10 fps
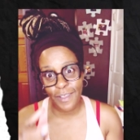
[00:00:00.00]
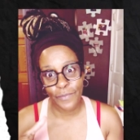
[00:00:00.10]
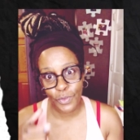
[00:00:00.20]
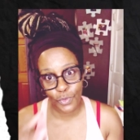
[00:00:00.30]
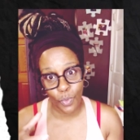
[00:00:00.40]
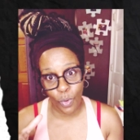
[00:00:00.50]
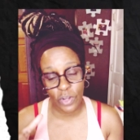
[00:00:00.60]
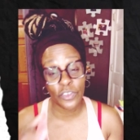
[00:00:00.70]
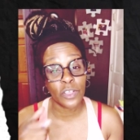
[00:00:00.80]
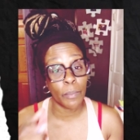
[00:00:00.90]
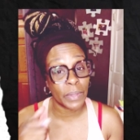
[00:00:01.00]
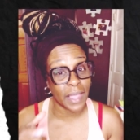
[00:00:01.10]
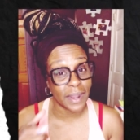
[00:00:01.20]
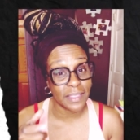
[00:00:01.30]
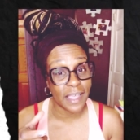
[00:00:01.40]
of the door took up a
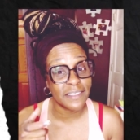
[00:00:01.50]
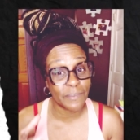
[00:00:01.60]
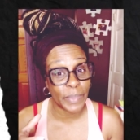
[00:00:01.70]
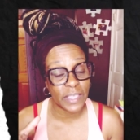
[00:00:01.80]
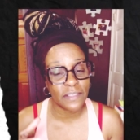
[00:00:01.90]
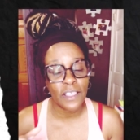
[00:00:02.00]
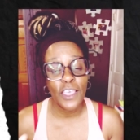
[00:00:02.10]
lot of that space.